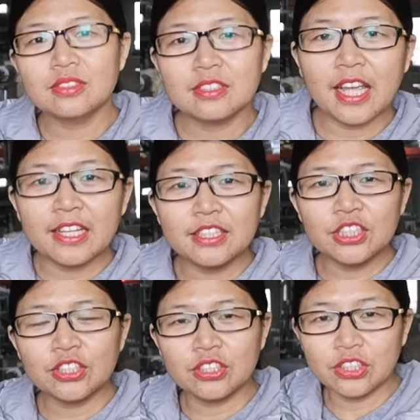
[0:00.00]

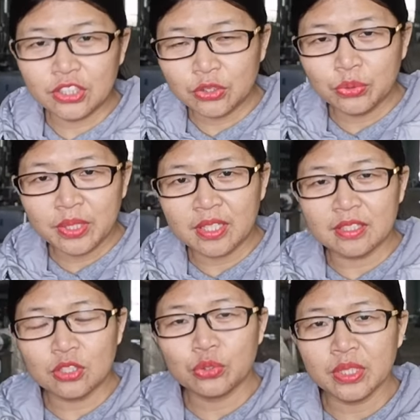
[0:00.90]
Chinese New Year,
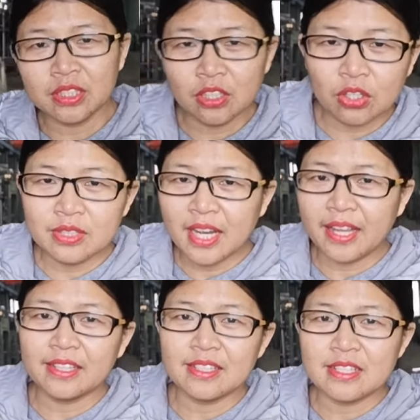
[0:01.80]
the traditional
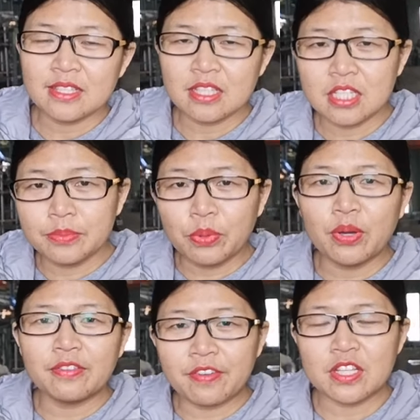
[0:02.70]
Chinese
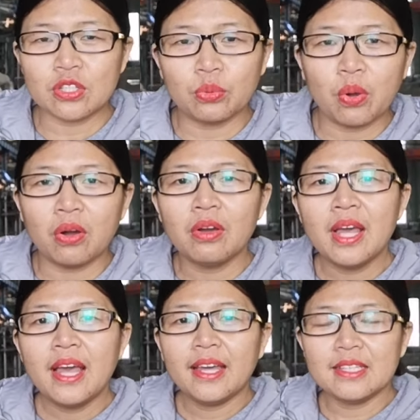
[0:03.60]
Spring Festival,
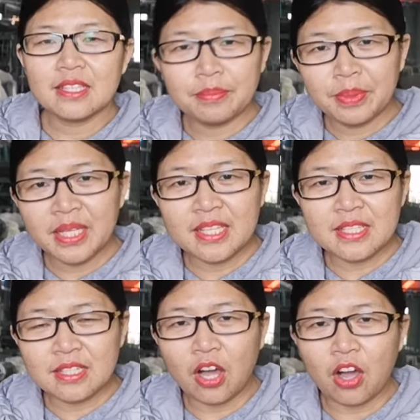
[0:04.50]
is the
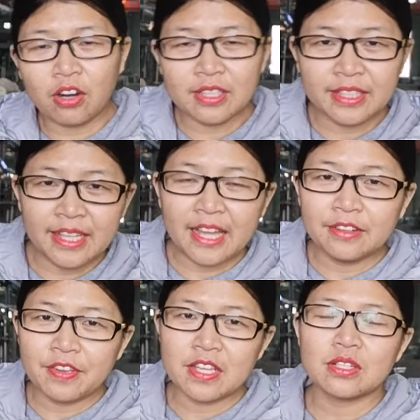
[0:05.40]
biggest holiday and
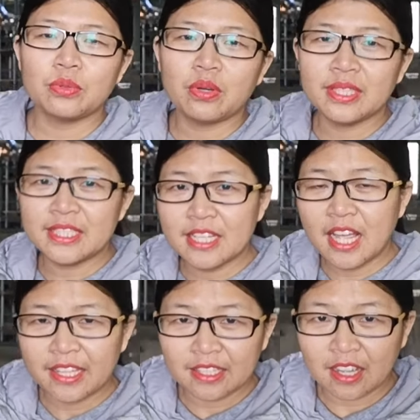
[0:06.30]
festival in
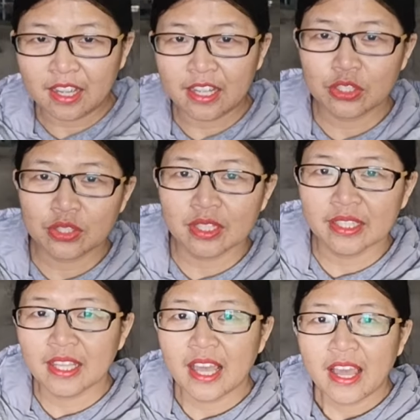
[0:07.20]
China,
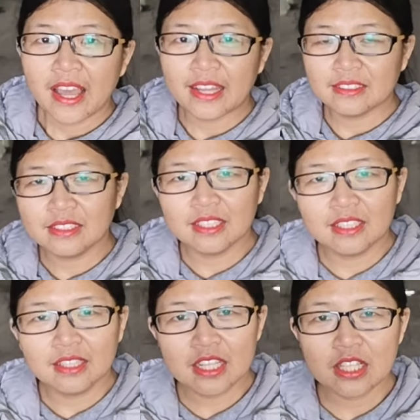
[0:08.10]
actually. And
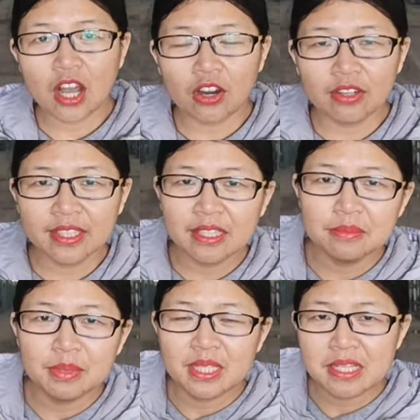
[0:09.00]
this holiday
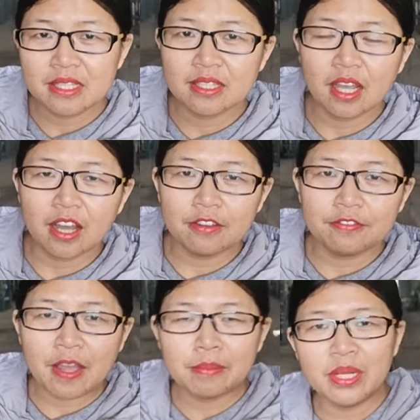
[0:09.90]
means
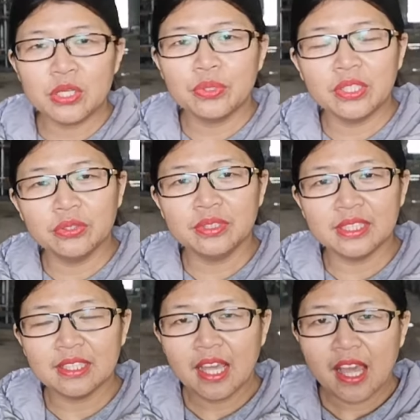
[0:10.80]
family
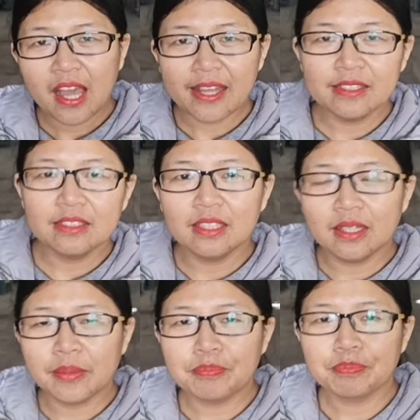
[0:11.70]
reunion.
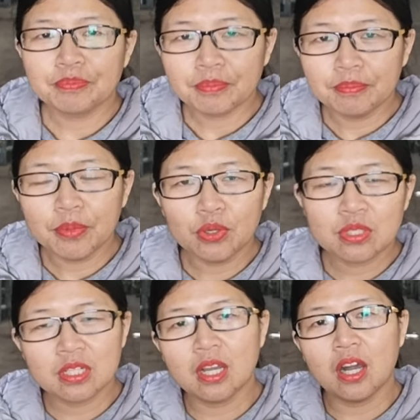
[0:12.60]
And
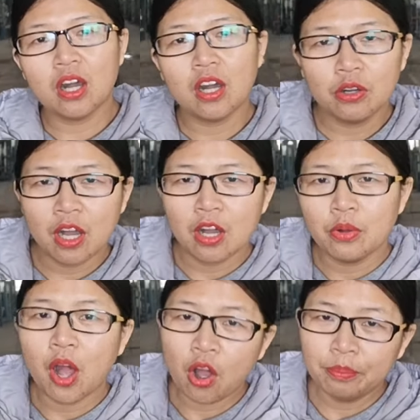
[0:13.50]
most
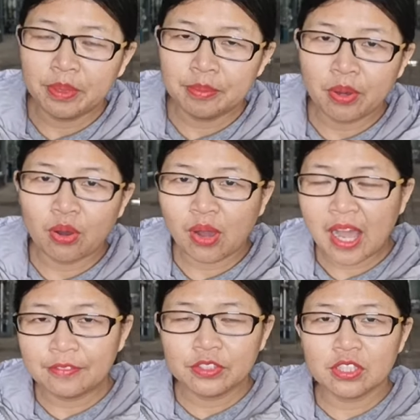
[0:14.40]
all people,
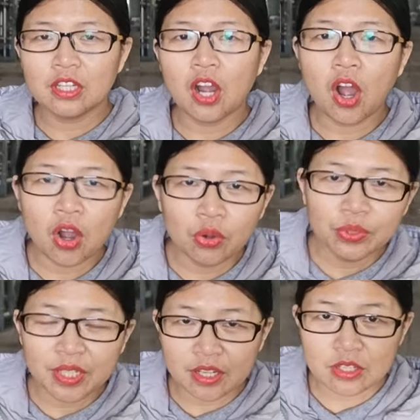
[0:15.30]
after a whole
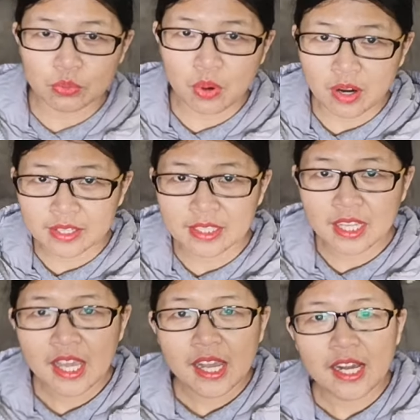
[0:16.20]
year's work,
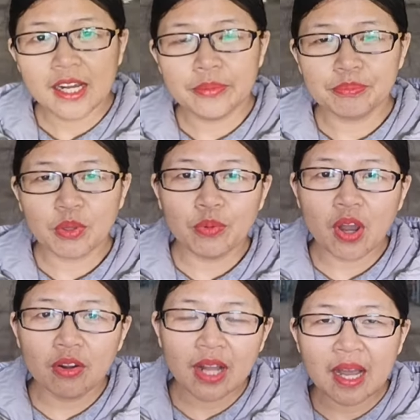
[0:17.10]

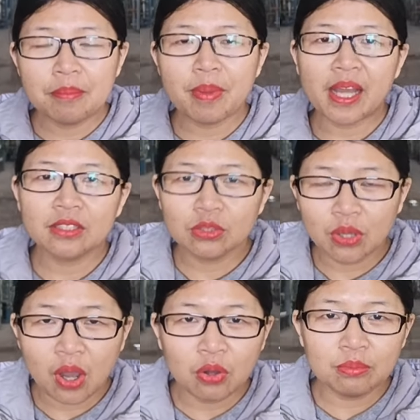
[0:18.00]
will come back to
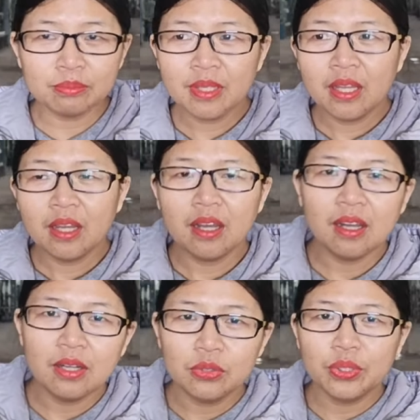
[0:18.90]
home,
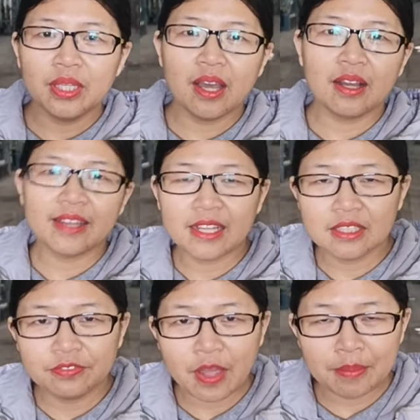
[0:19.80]
get
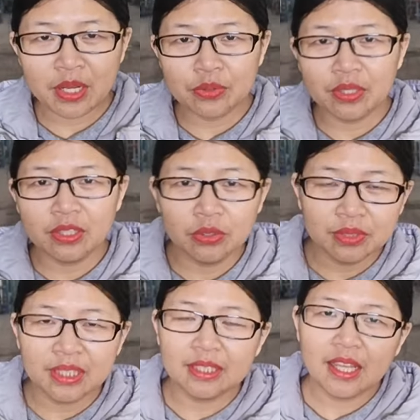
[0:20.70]
family
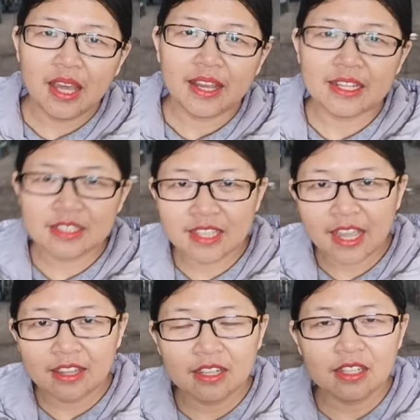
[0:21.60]
reunion, get
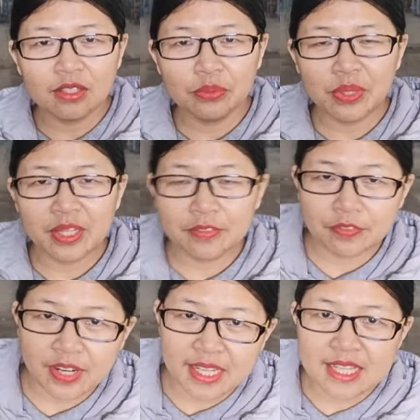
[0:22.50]
together with
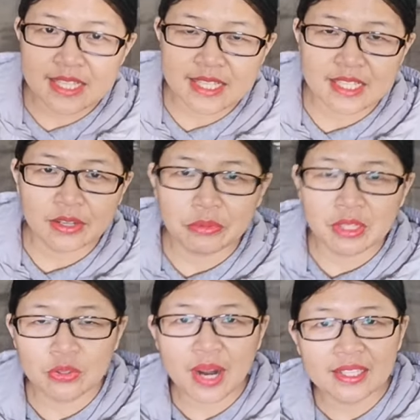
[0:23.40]
friends,
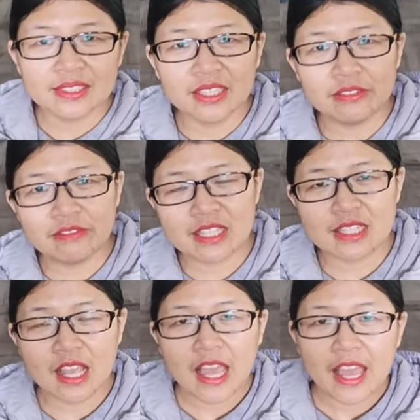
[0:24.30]
with
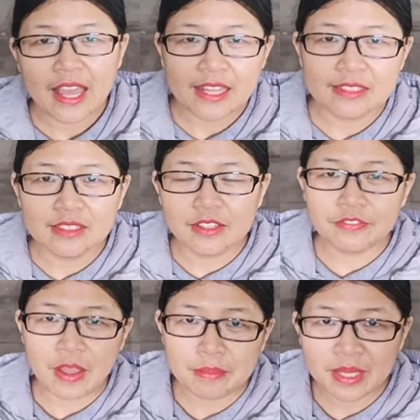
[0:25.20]
relatives, and the
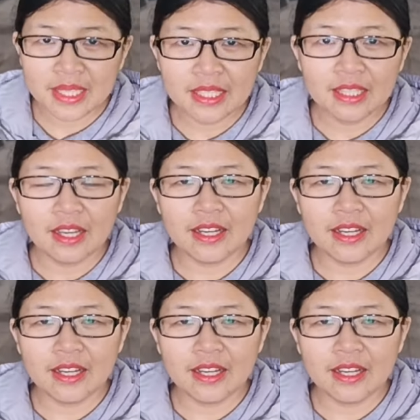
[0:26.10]
family